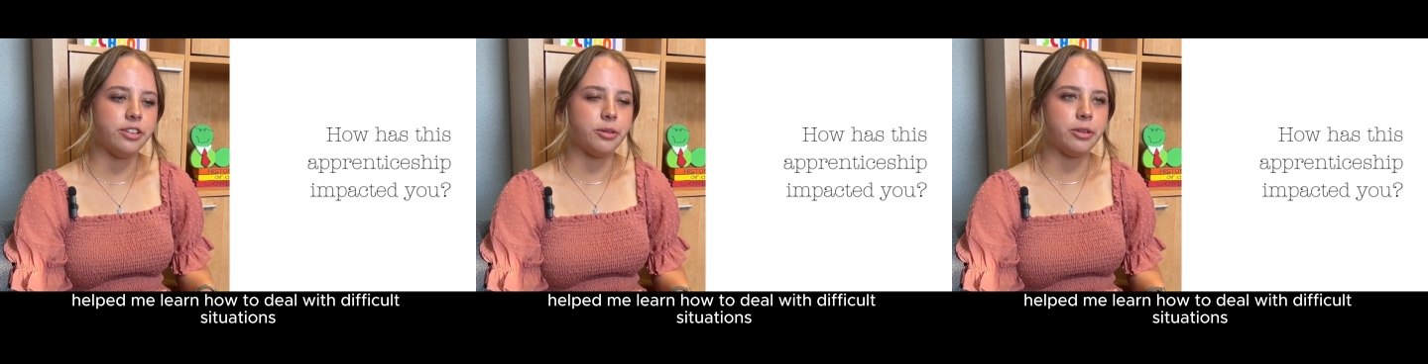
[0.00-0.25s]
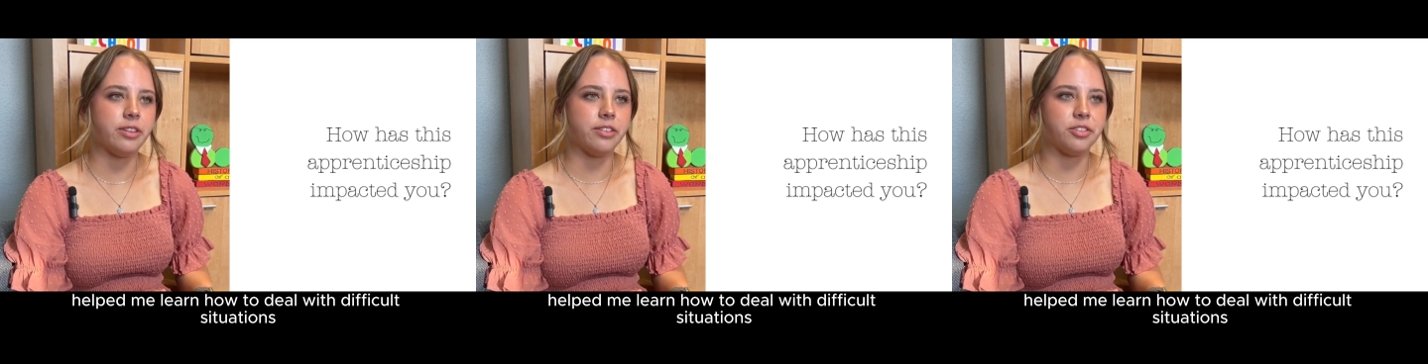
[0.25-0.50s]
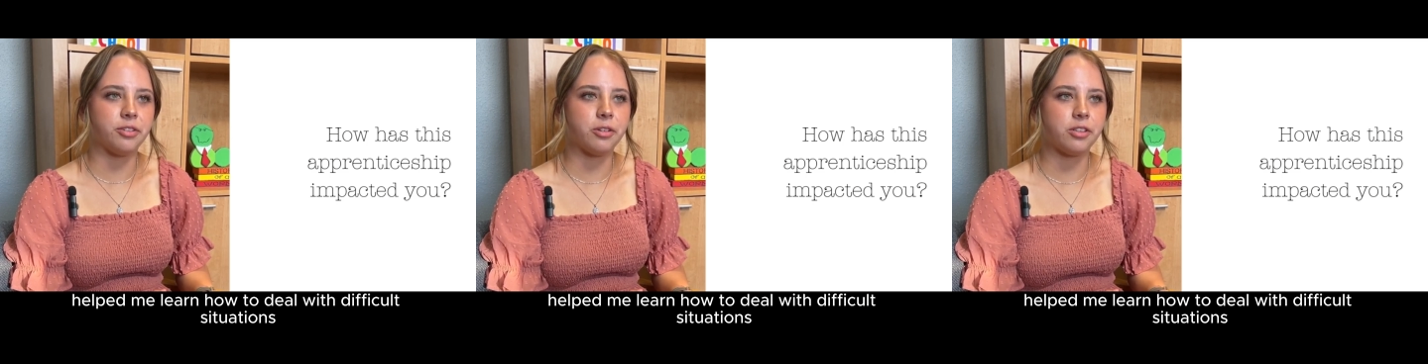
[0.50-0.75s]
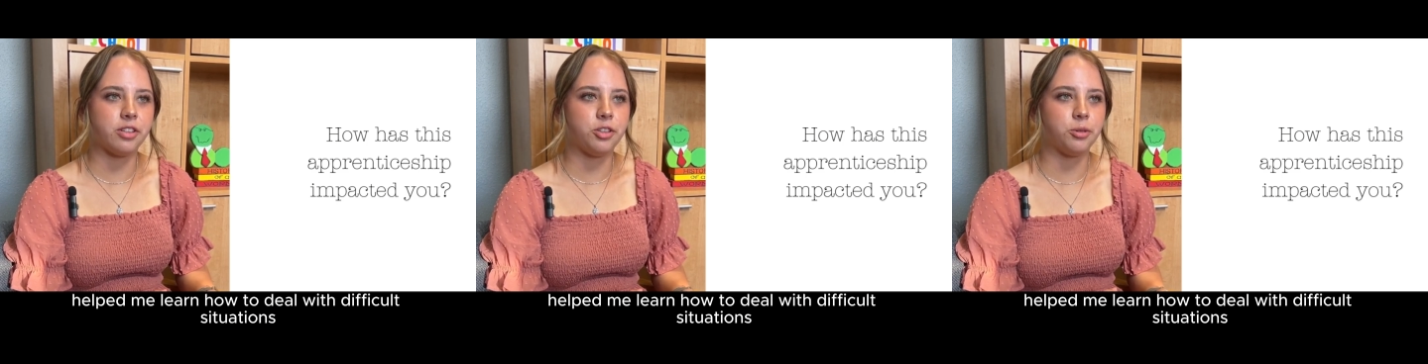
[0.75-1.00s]
deal with
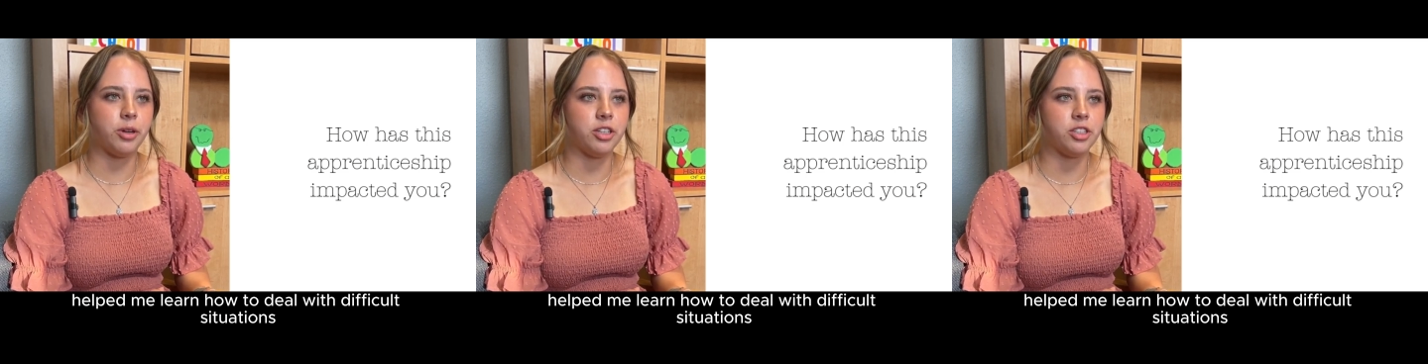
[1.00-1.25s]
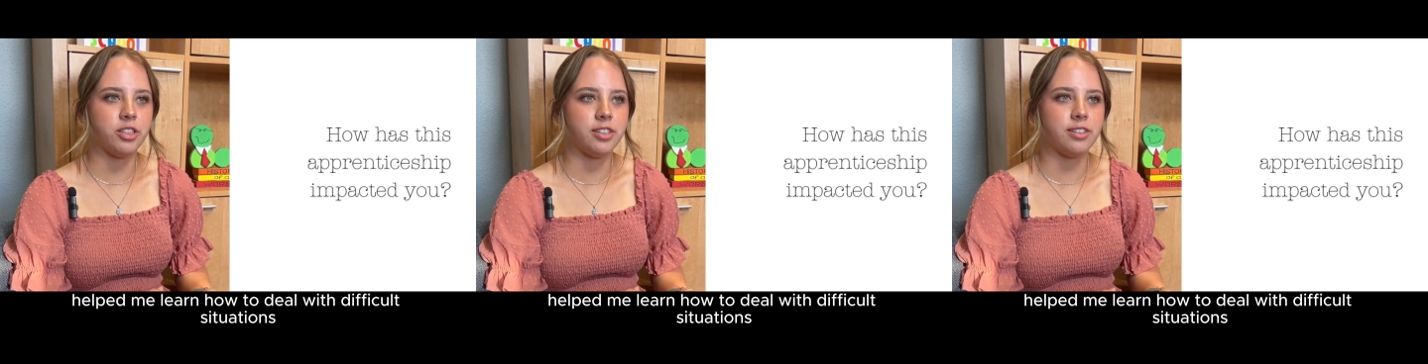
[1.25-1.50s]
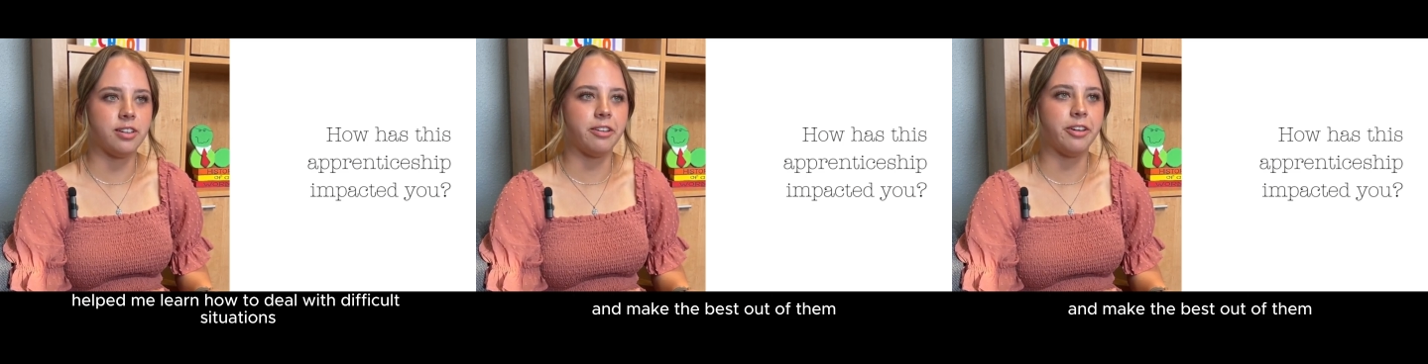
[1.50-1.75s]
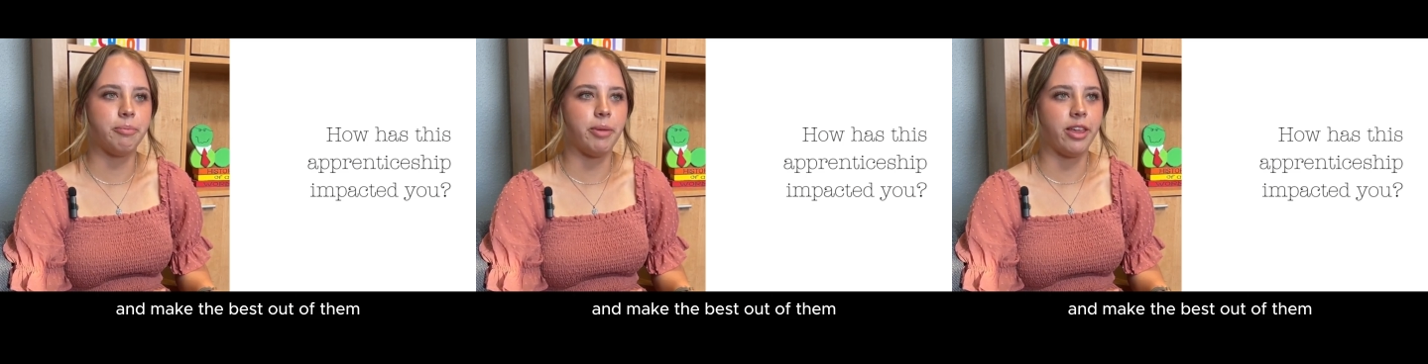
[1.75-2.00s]
difficult situations and
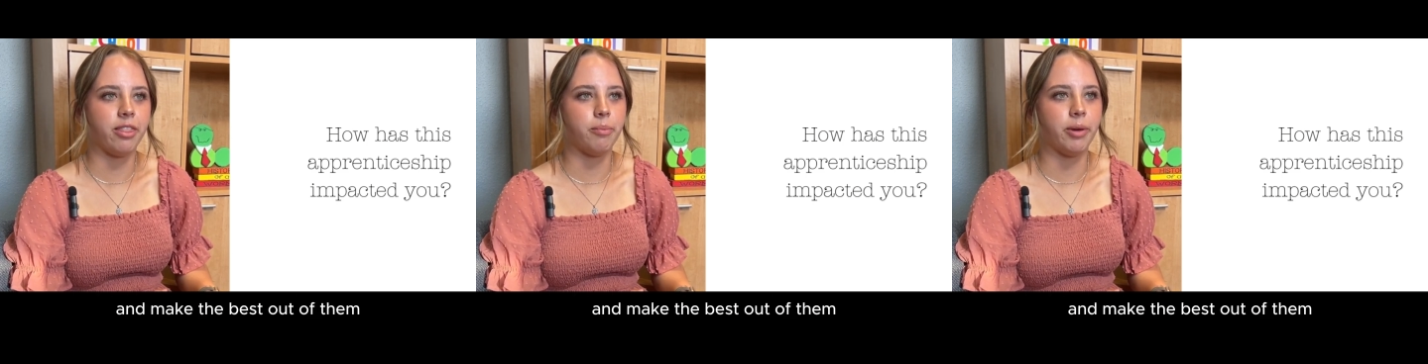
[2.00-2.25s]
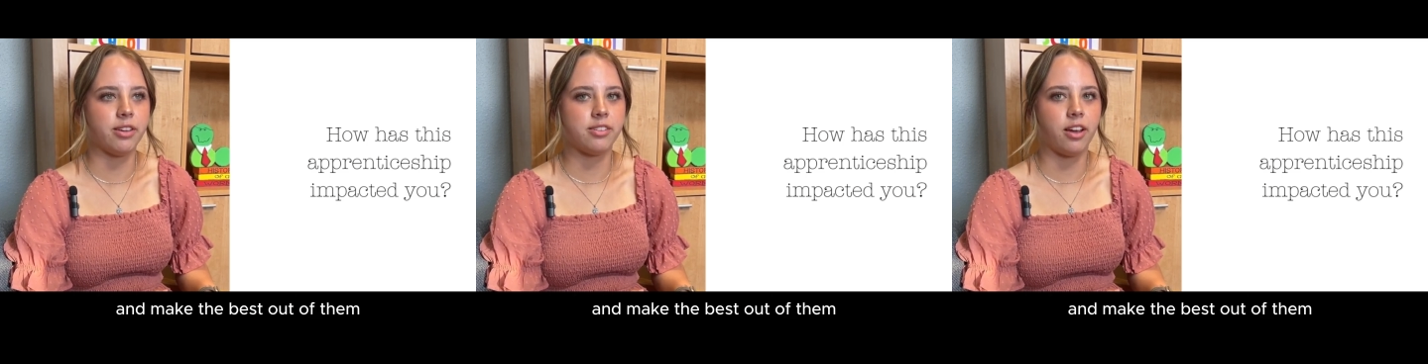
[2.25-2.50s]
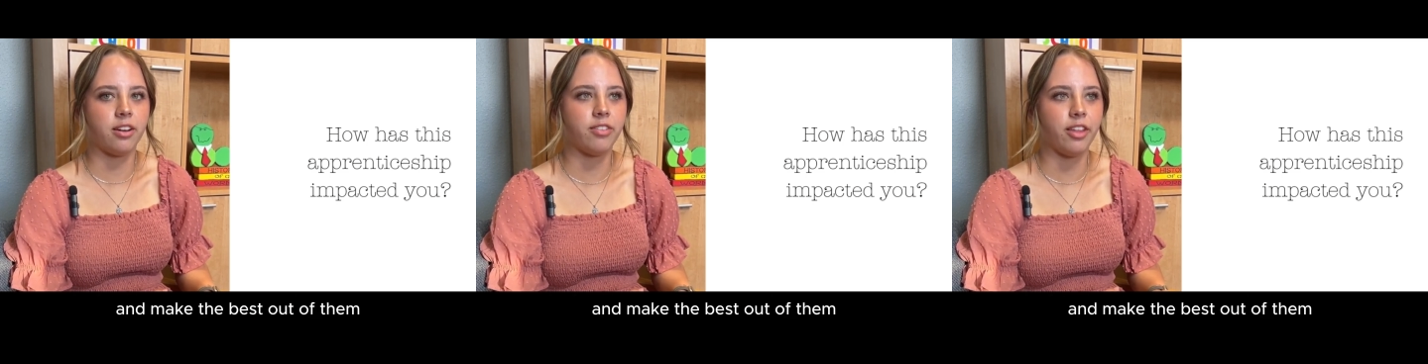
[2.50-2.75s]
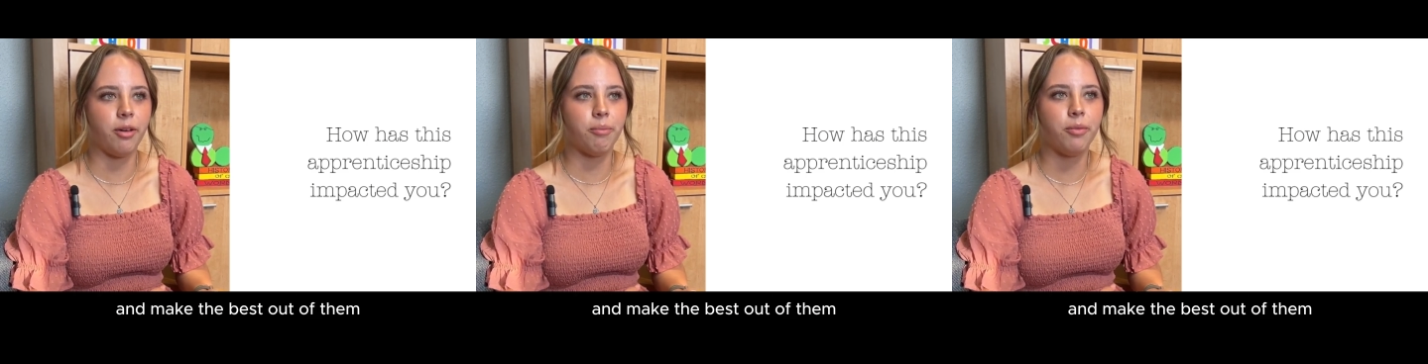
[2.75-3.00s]
make the best out of
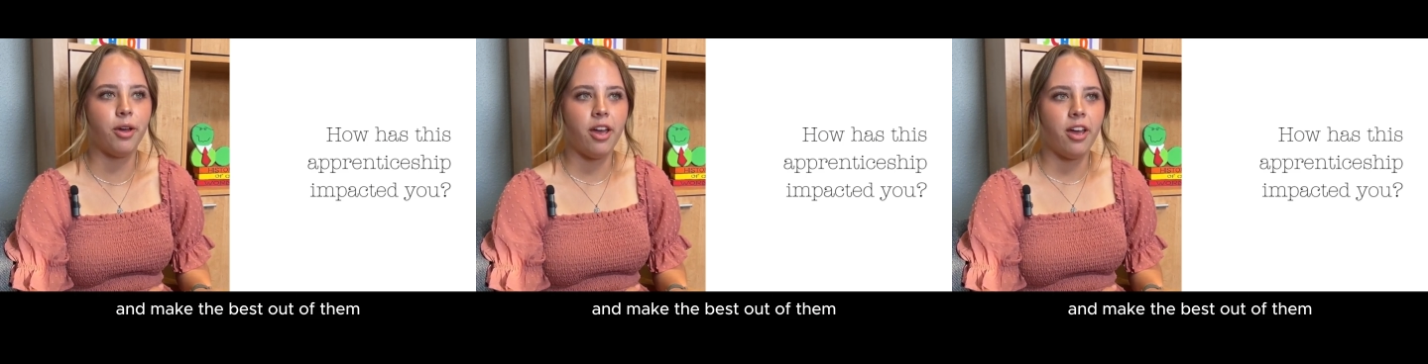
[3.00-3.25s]
them.